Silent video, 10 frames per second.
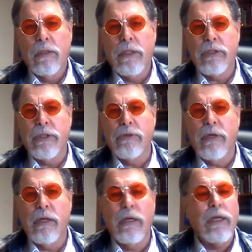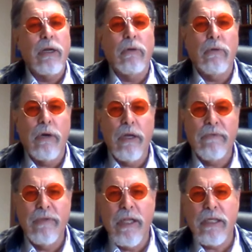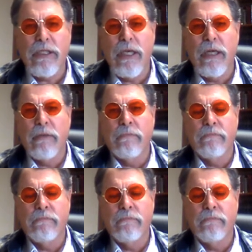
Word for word: He said, You can't any longer live in that sin.